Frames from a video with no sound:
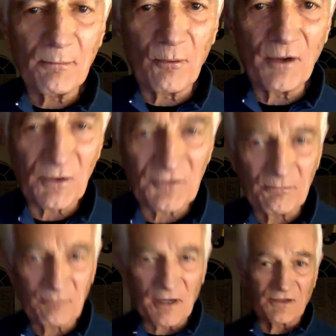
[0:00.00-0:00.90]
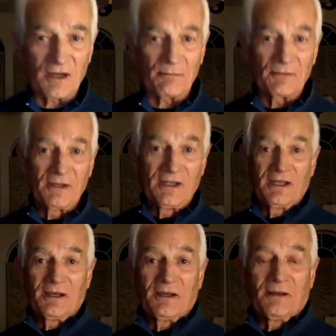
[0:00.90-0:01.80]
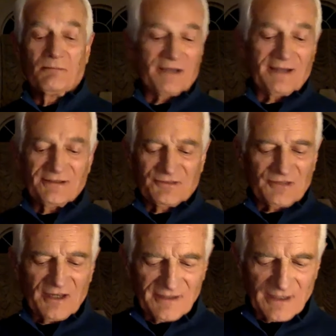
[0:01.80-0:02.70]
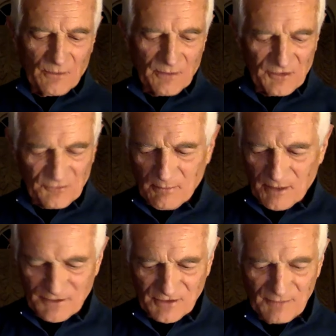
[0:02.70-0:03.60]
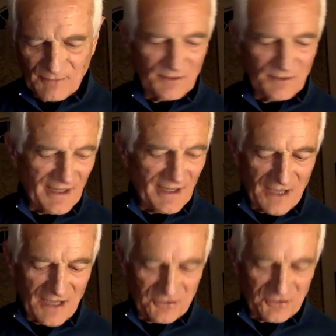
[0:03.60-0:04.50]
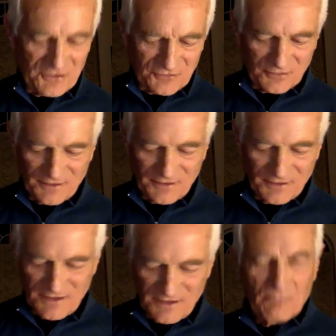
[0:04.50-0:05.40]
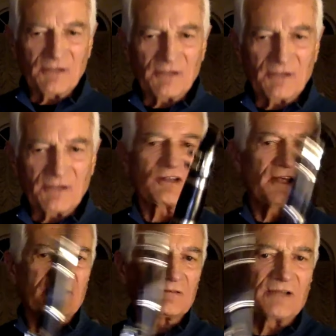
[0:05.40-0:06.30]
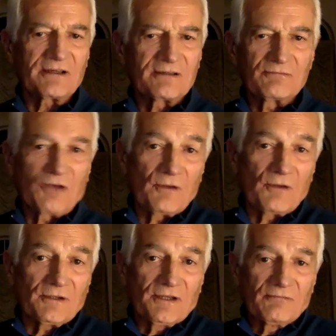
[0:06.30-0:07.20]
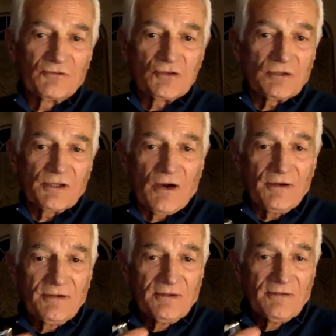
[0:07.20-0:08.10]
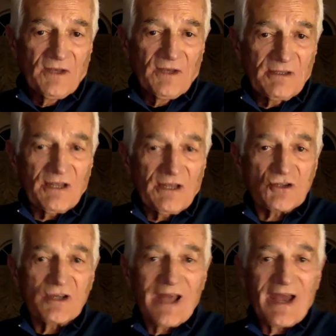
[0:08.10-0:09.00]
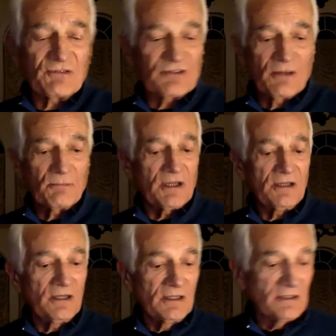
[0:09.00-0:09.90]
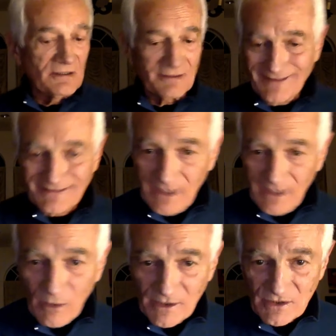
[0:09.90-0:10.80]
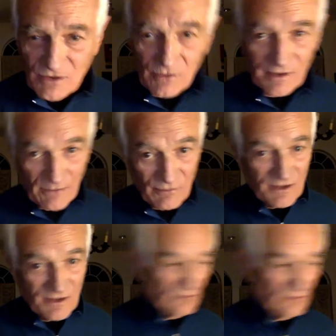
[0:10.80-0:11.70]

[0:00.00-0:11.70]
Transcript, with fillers: at one point, it wasn't picked up, but I decided I don't want to spend my time doing that actually. But a place like, like, no, really, Juilliard, I mean, they should have somebody, not that I want to do